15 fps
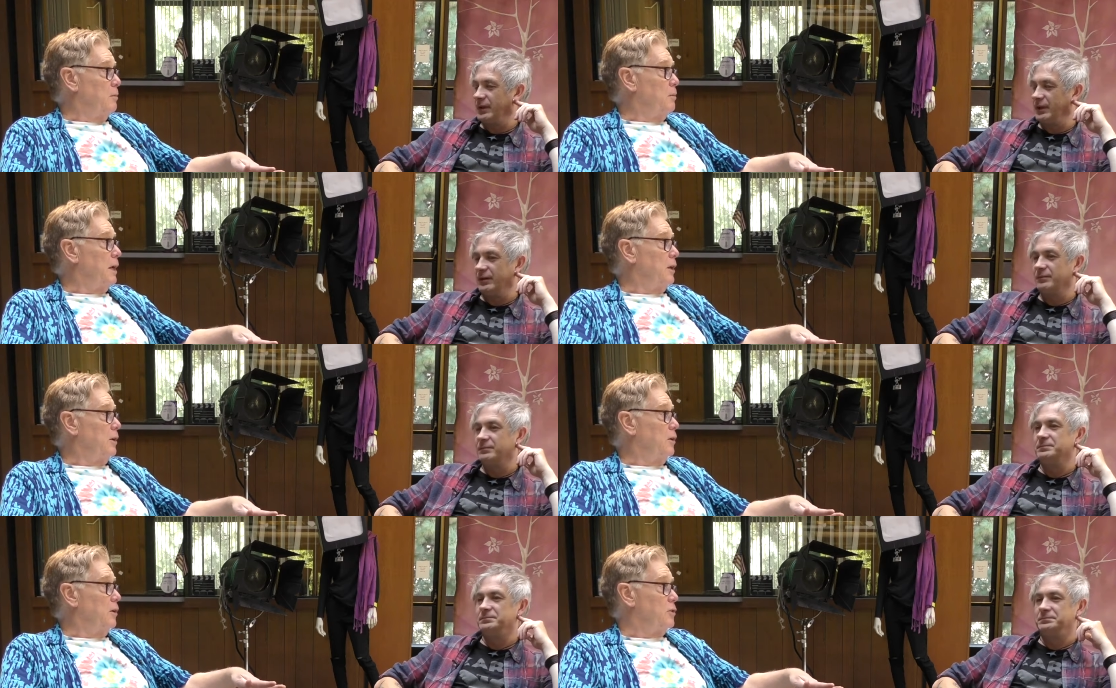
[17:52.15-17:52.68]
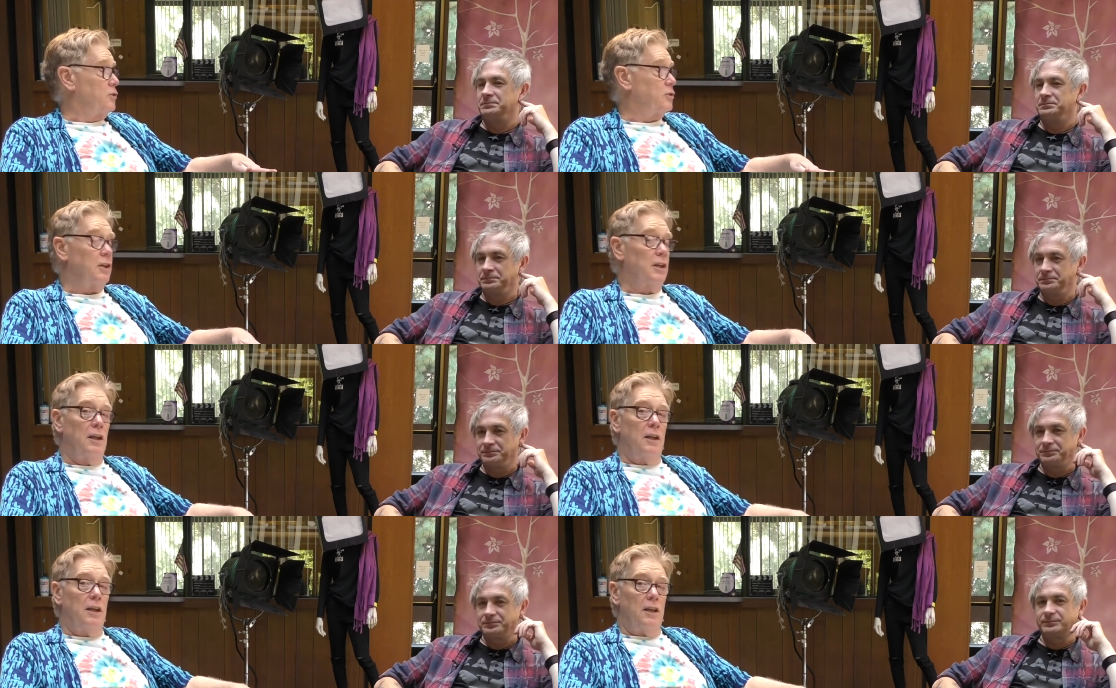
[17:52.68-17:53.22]
Speaker 1: Meters,
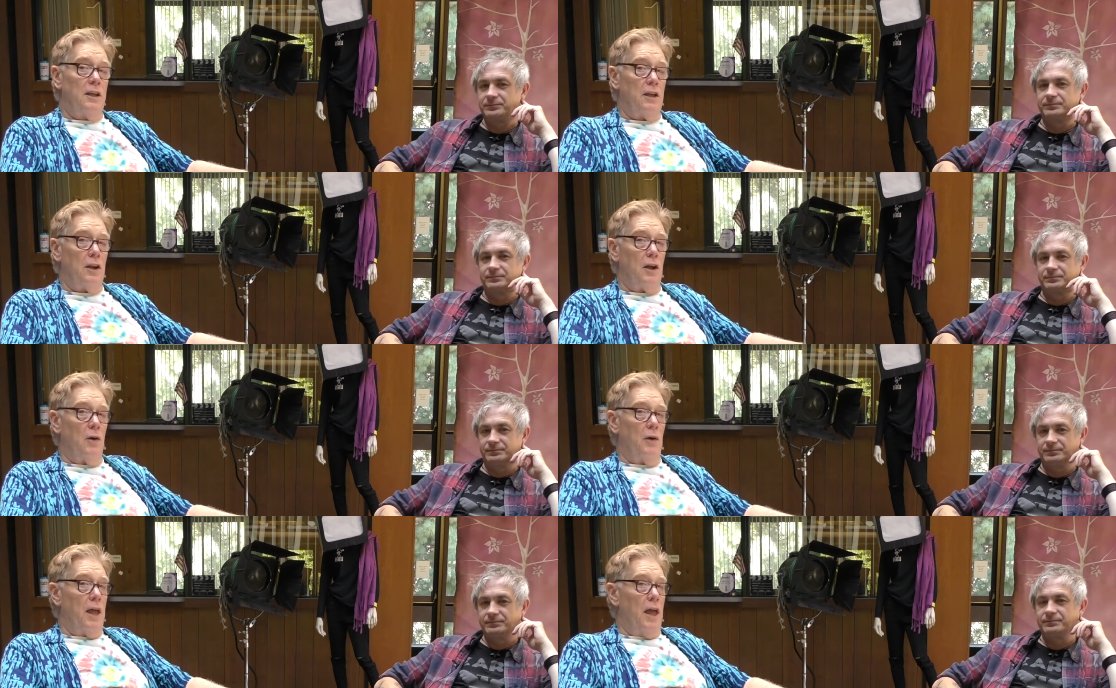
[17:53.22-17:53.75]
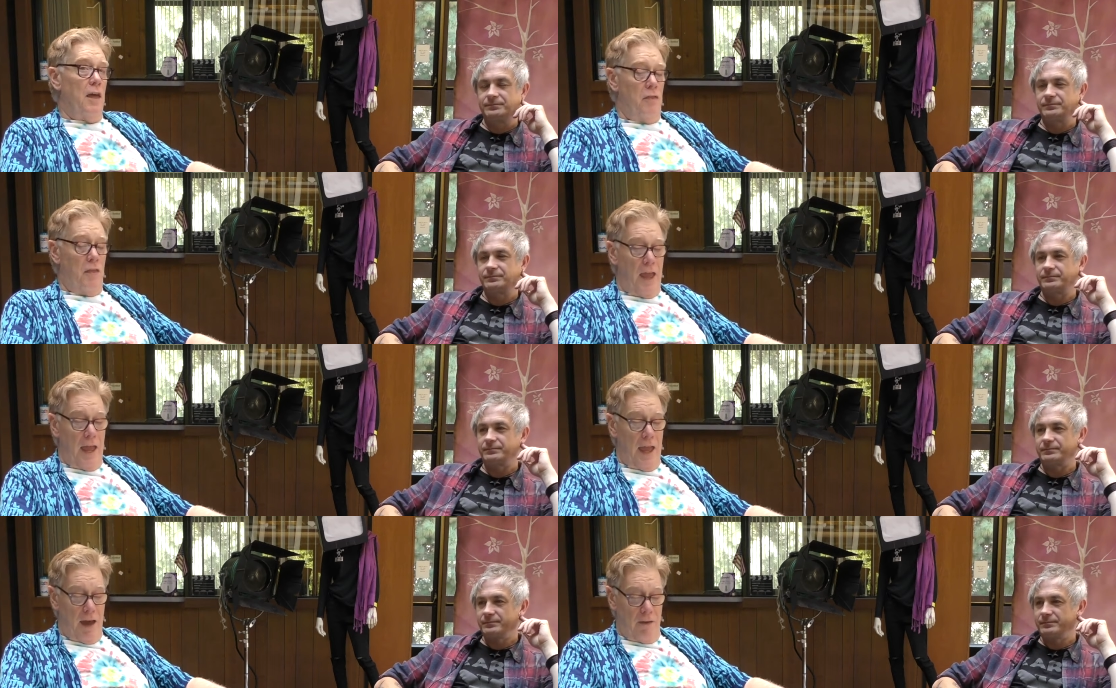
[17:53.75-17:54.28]
you know, and they
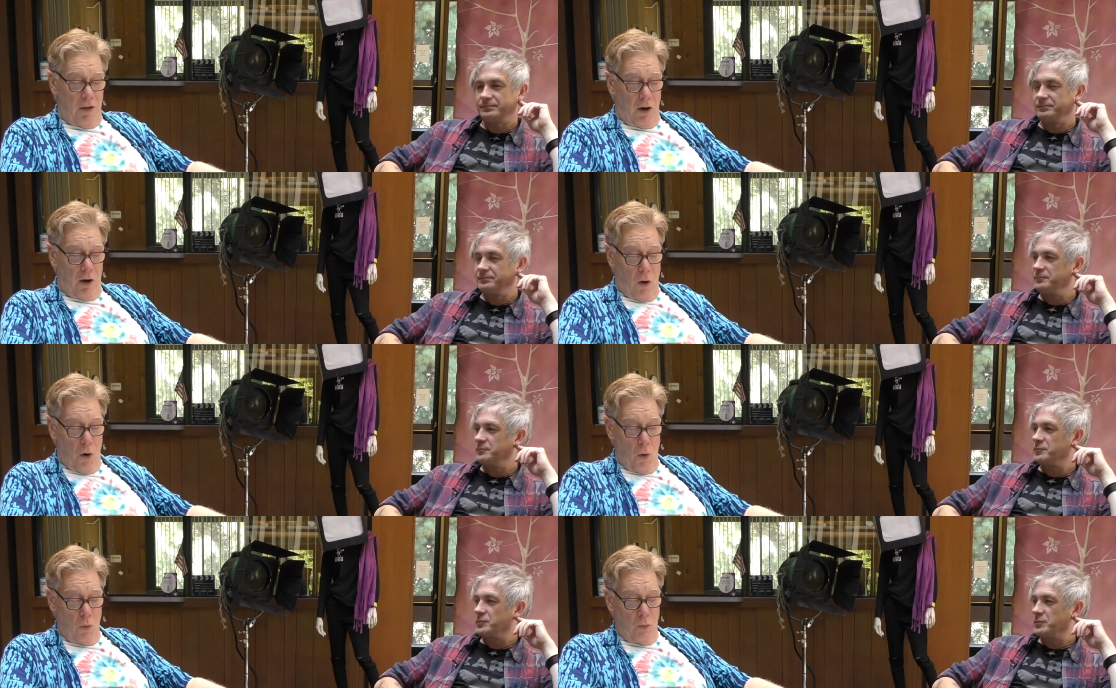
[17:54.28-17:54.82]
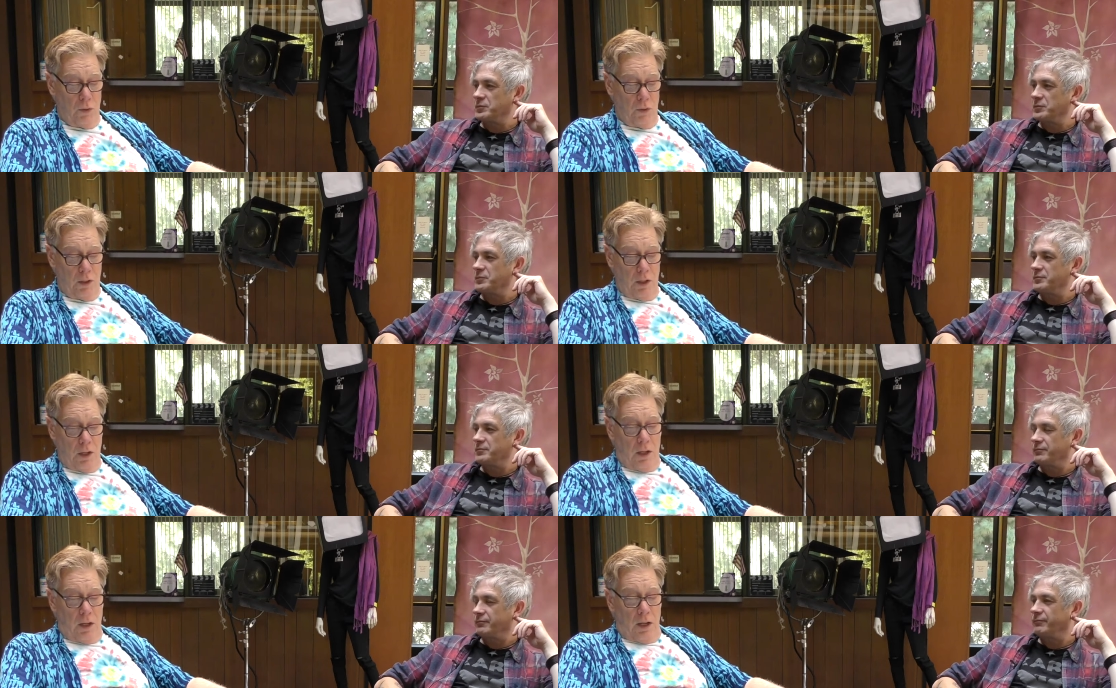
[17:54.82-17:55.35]
have their own
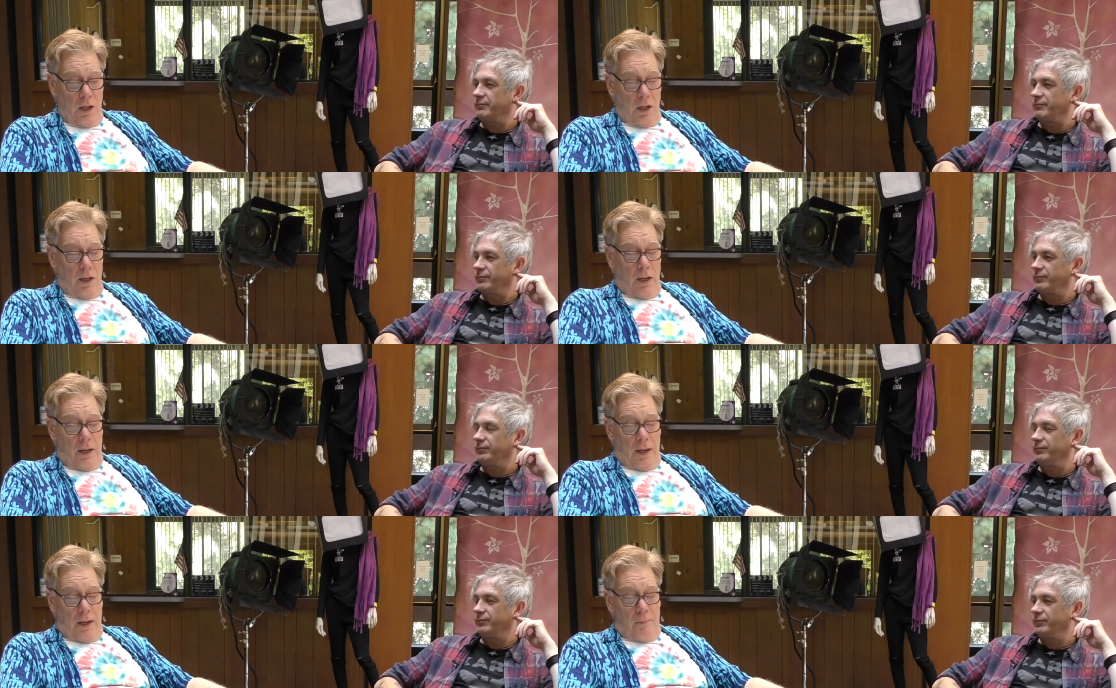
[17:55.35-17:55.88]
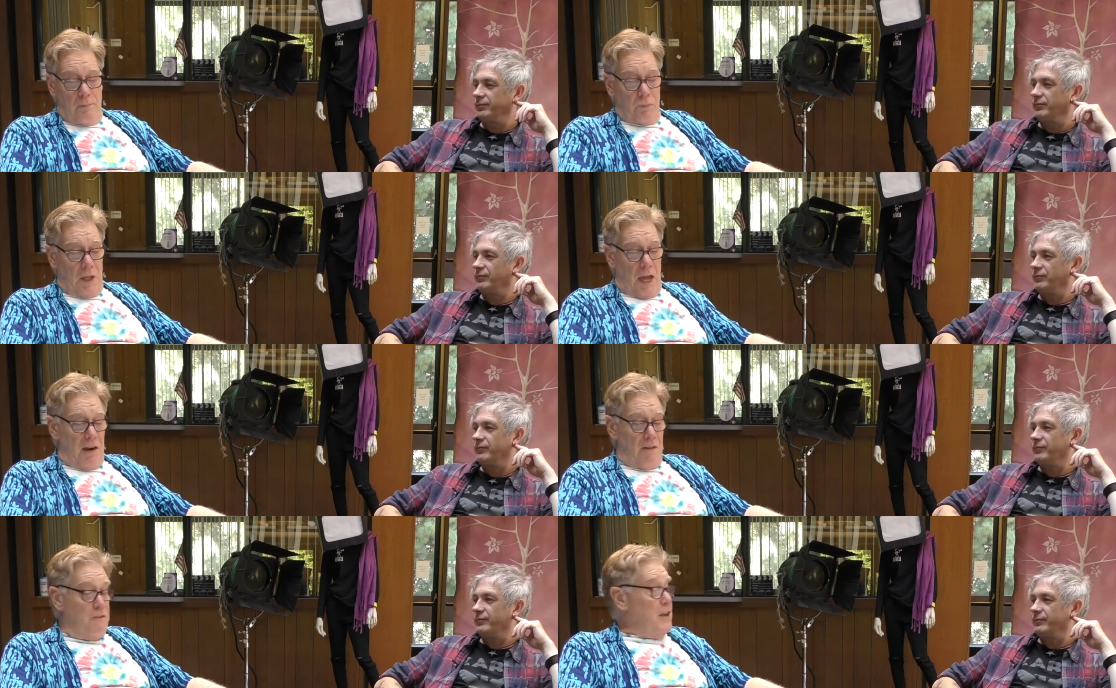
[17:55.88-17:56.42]

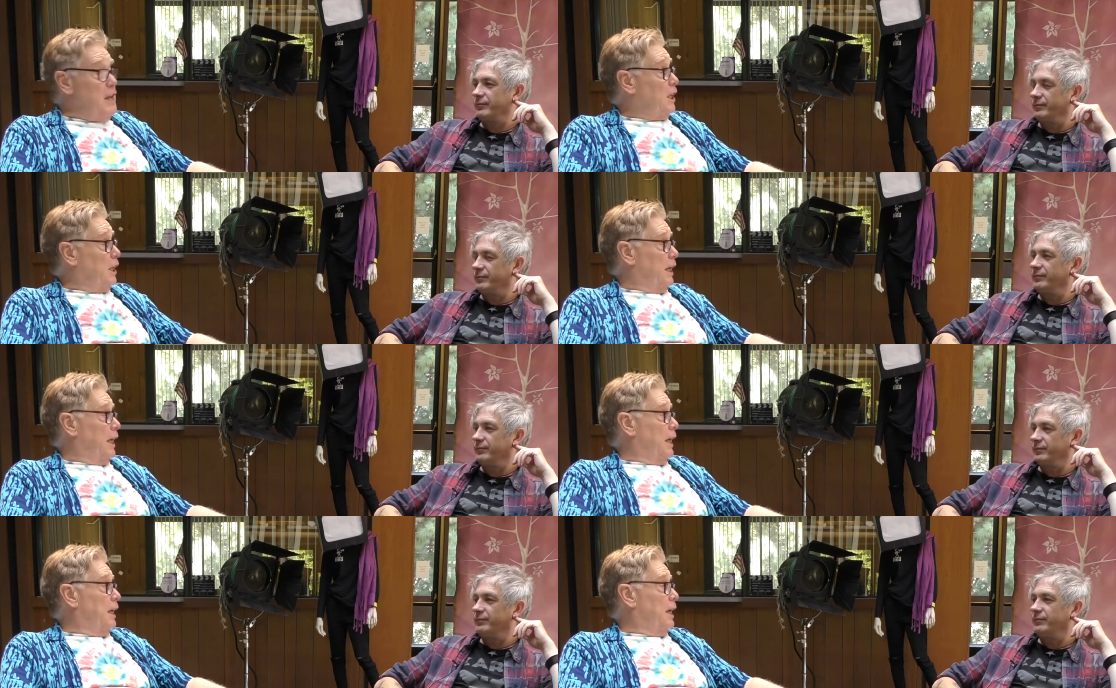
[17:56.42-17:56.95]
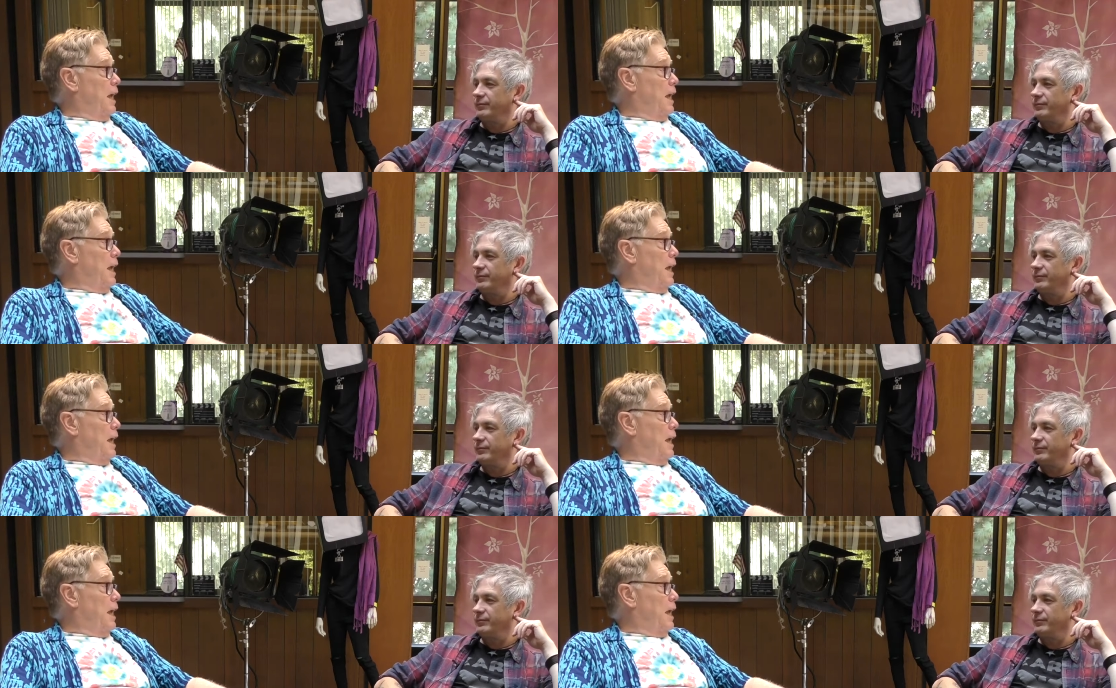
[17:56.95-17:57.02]
kind of feeling.